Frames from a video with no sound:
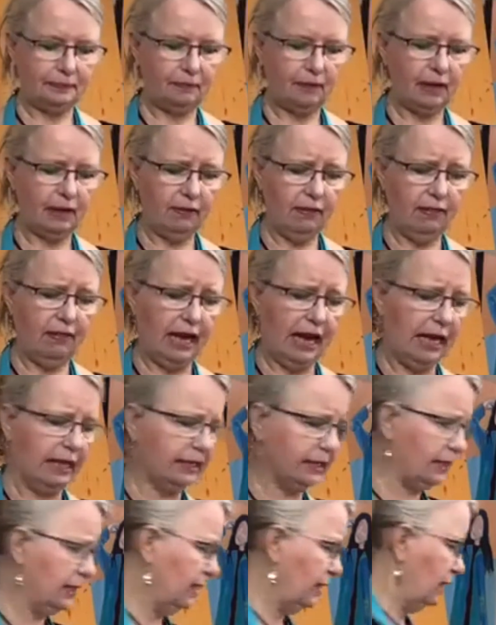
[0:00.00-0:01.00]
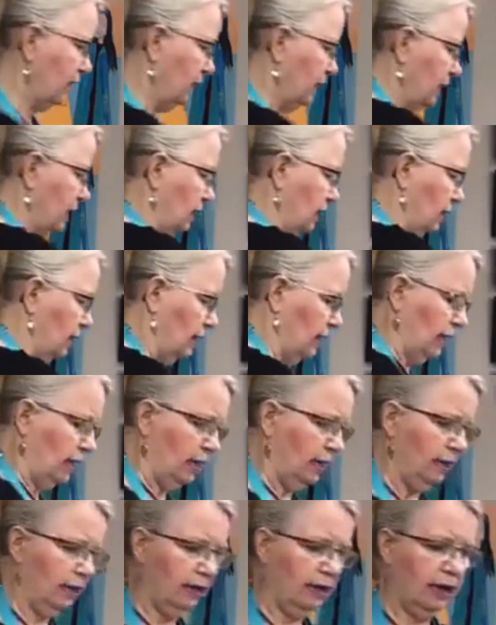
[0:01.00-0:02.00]
that
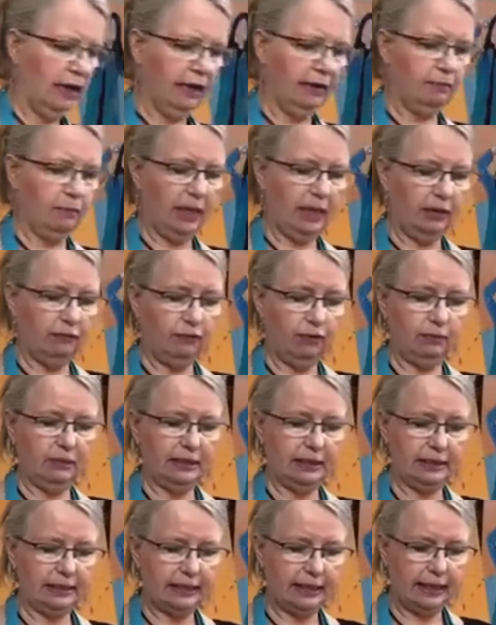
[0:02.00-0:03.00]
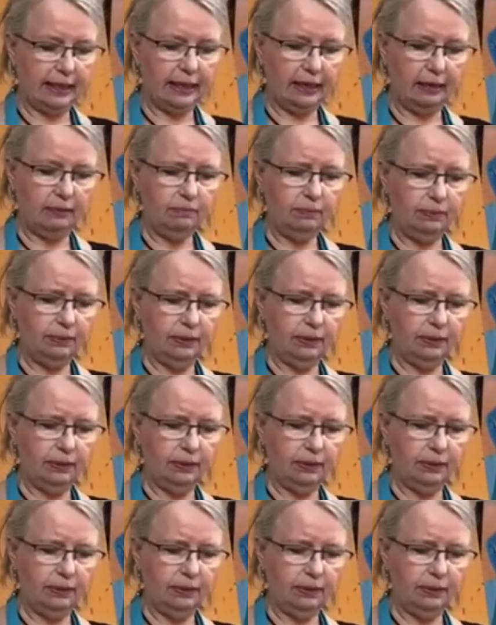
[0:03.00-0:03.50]
I made from a stamp,